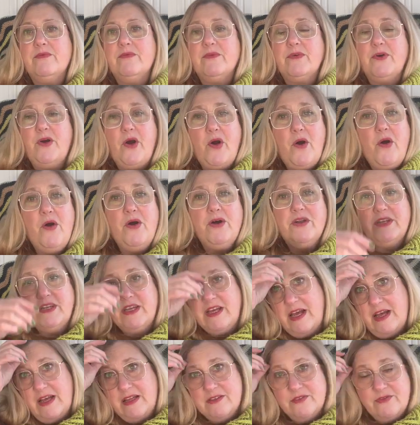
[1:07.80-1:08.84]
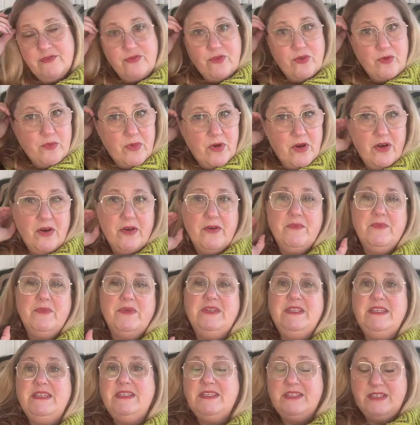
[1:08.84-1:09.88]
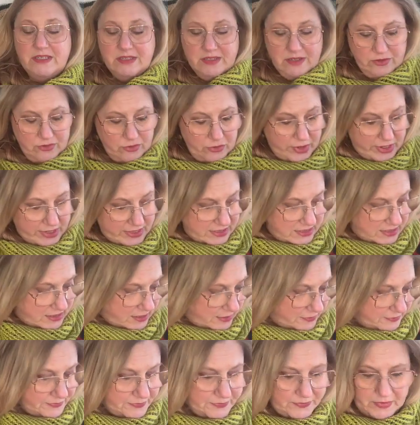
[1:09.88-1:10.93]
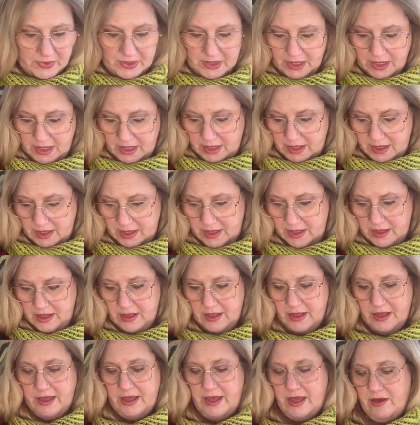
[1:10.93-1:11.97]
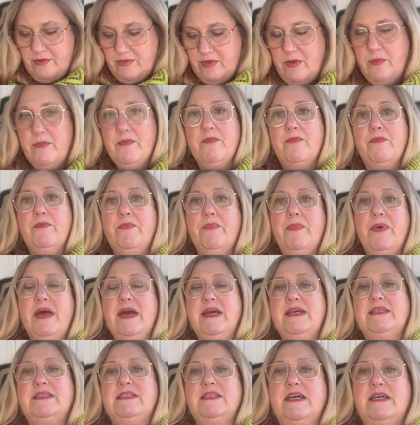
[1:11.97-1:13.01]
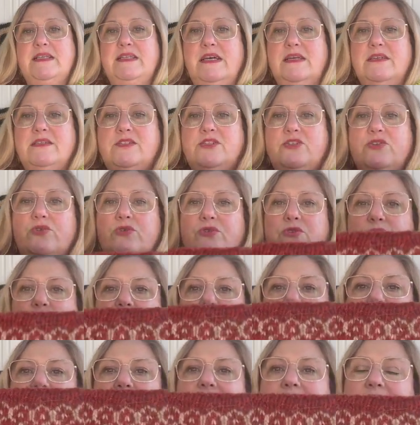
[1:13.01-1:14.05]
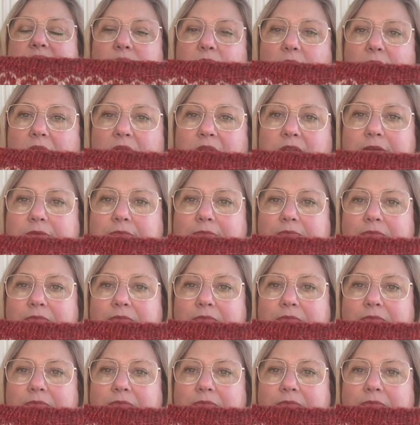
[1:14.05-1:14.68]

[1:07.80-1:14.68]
cardigans from a knitted dress. I have the back side. I showed you this one,